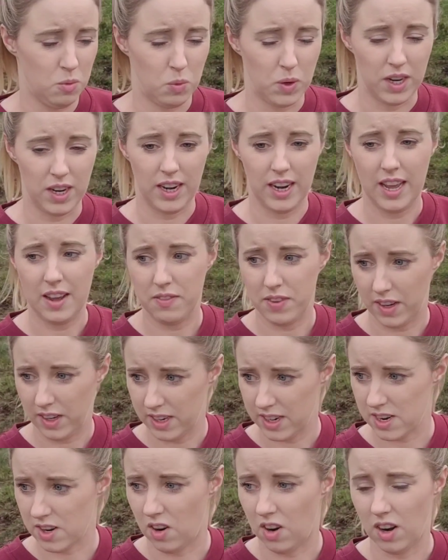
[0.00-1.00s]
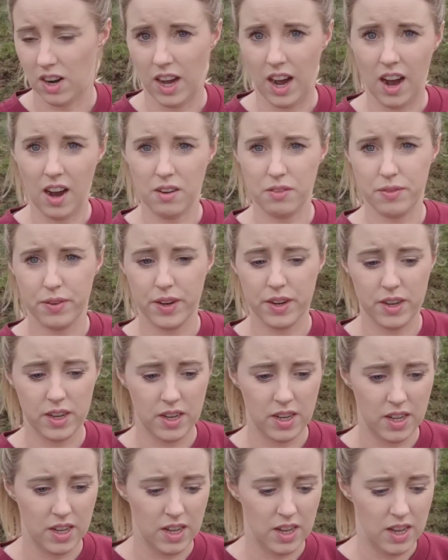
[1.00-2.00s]
we'll level it all off,
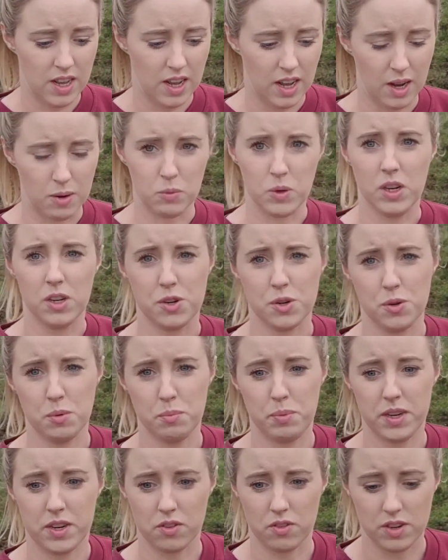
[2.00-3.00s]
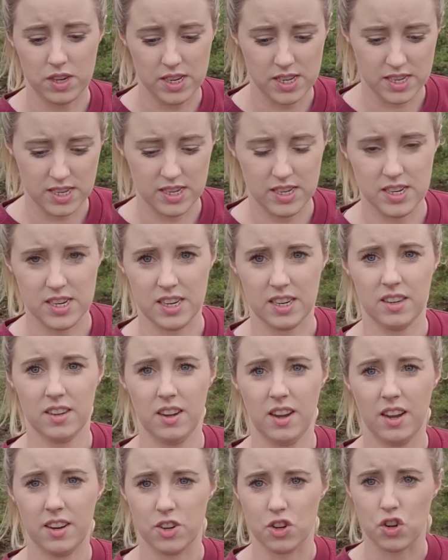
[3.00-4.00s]
and we'll do a bit of reseeding
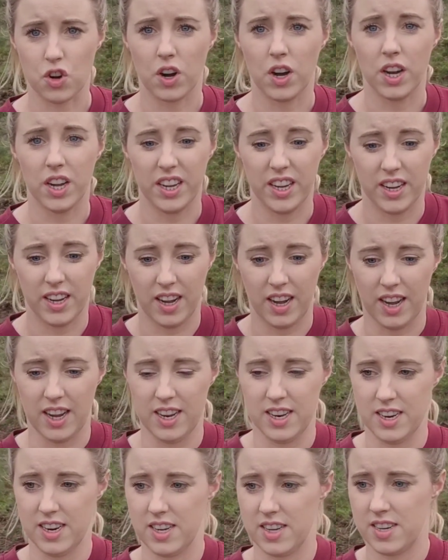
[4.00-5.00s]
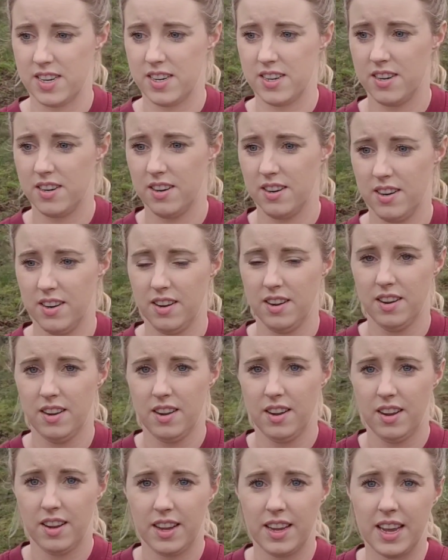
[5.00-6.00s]
and try and
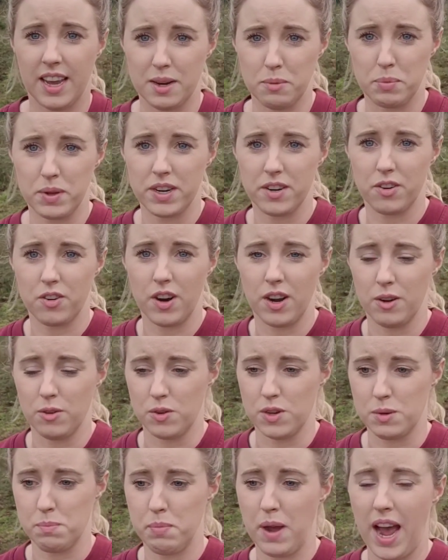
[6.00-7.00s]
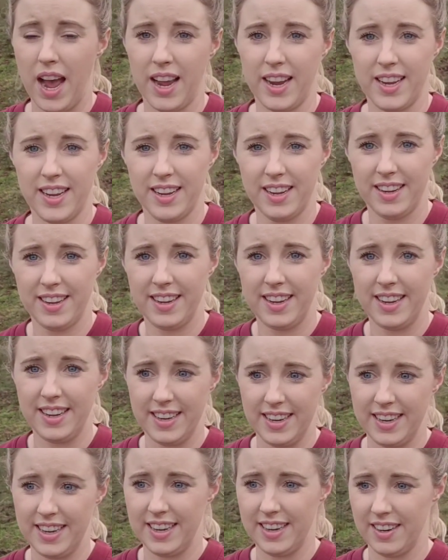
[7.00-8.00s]
get a bit of ground back
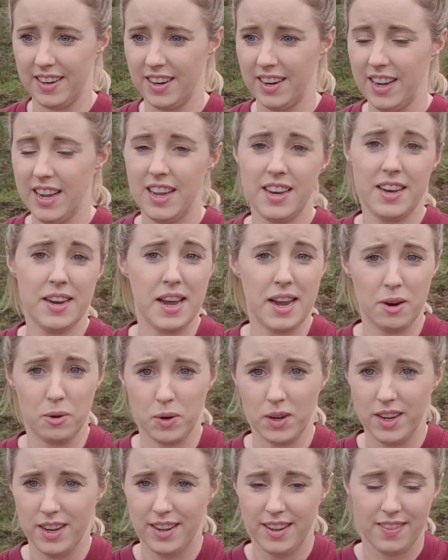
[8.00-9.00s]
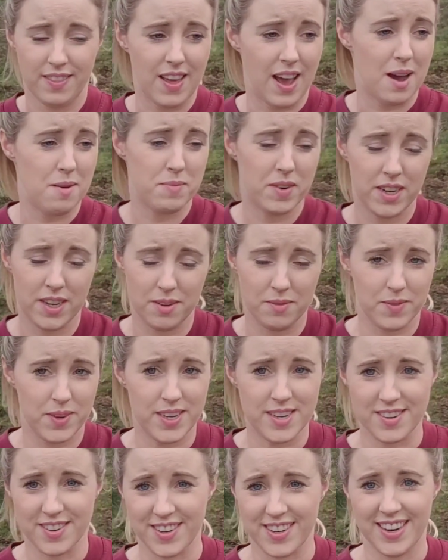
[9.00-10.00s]
in here. Now that mightn't
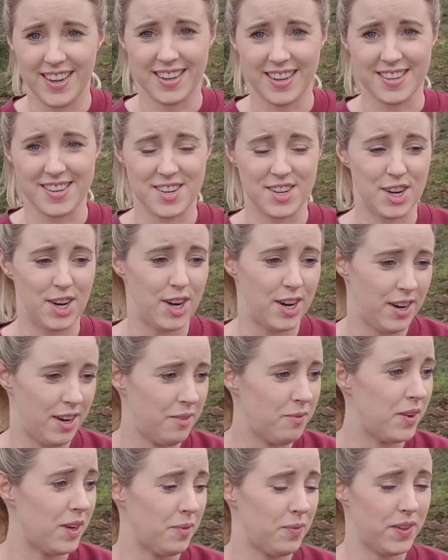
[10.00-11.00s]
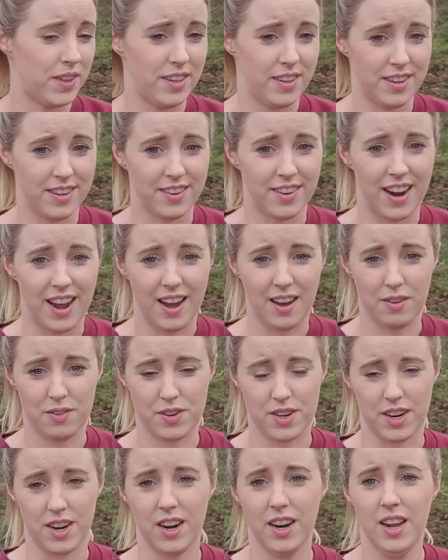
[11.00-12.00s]
be done next year, it might be the year
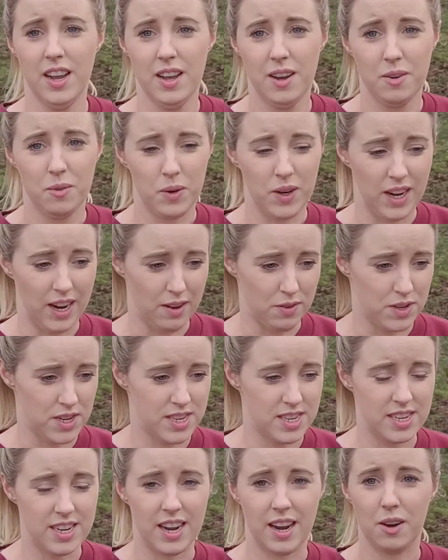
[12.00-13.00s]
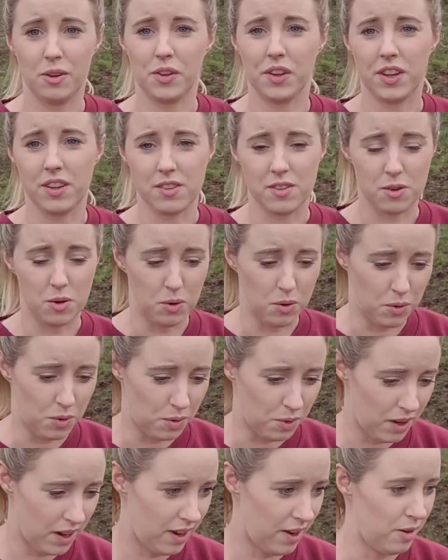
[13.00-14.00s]
after. We'll have to see how things
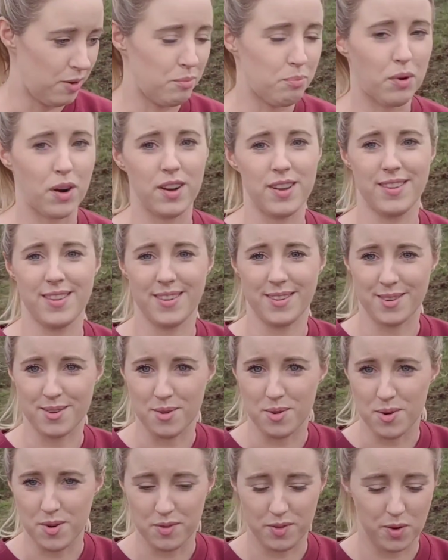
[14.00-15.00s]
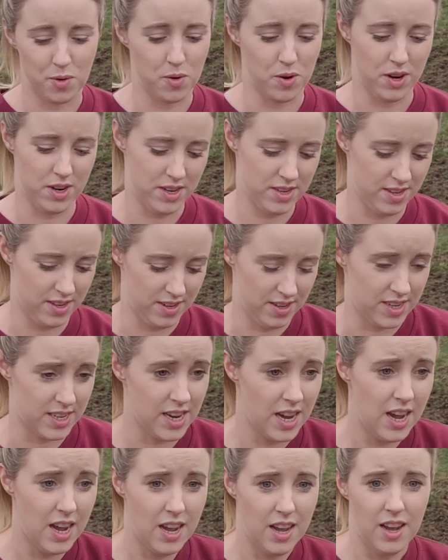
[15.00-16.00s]
go, how prices go of course, and